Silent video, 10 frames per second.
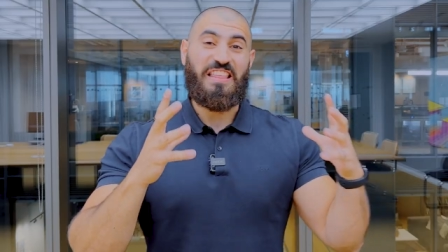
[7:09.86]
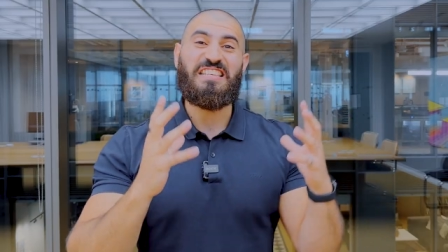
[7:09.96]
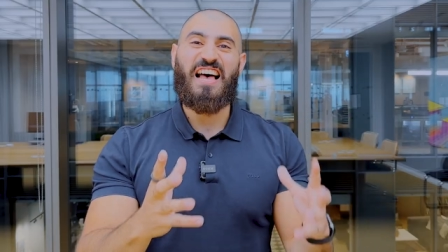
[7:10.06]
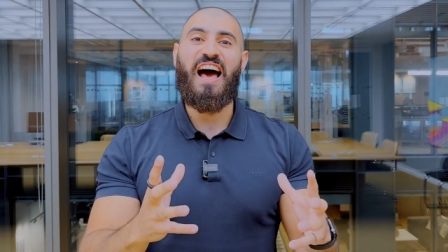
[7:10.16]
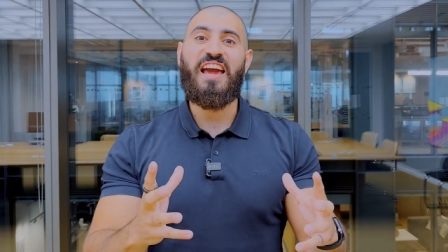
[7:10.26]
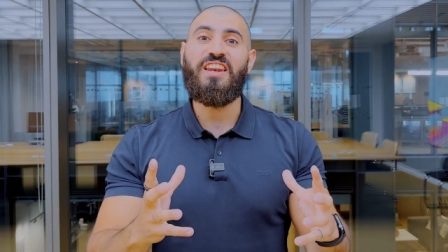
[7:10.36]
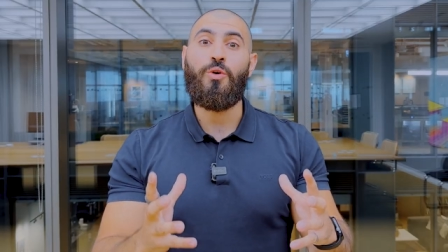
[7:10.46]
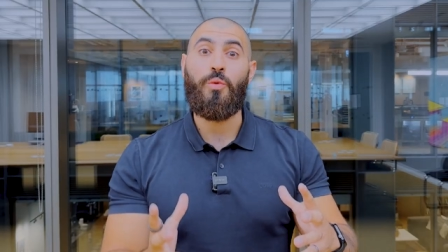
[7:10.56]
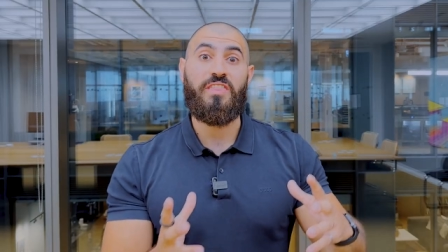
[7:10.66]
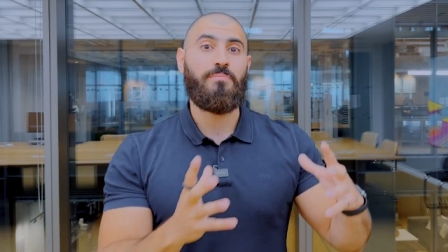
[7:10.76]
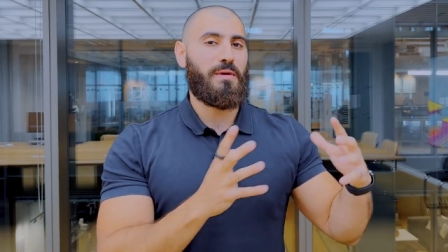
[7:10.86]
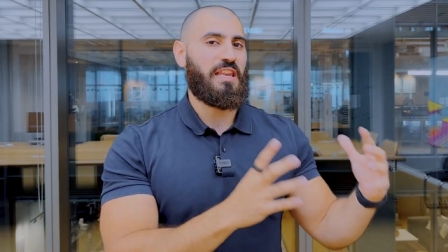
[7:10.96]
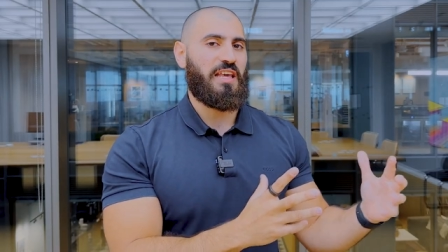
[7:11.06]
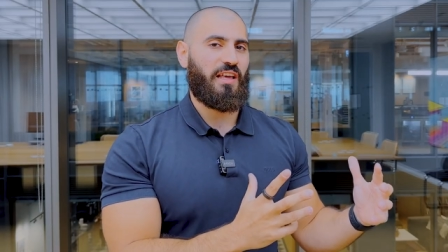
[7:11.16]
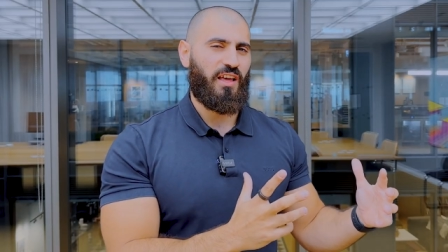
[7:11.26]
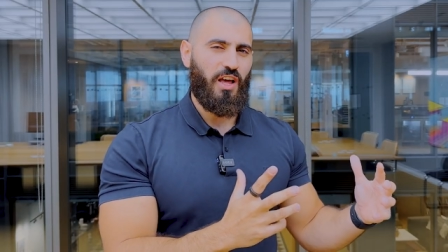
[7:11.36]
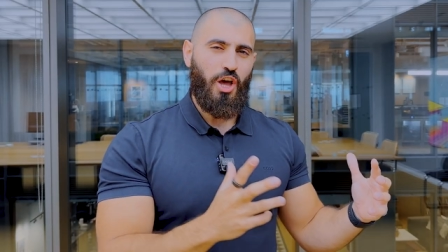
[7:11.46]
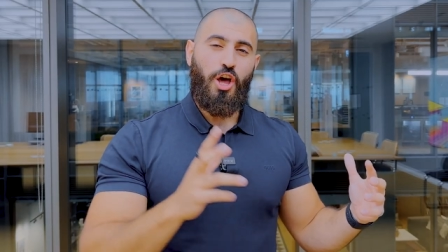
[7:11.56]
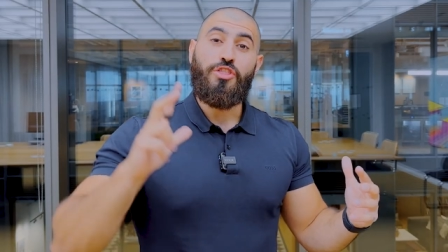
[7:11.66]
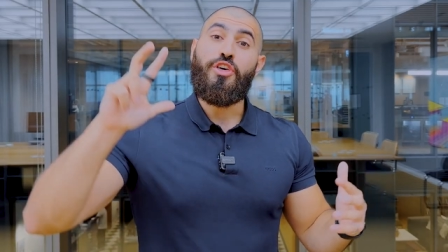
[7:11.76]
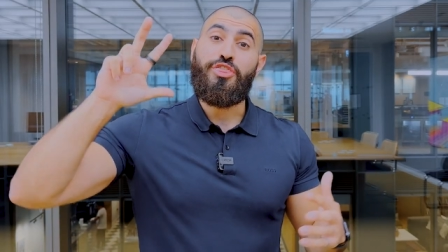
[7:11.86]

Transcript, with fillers: design with meaning. The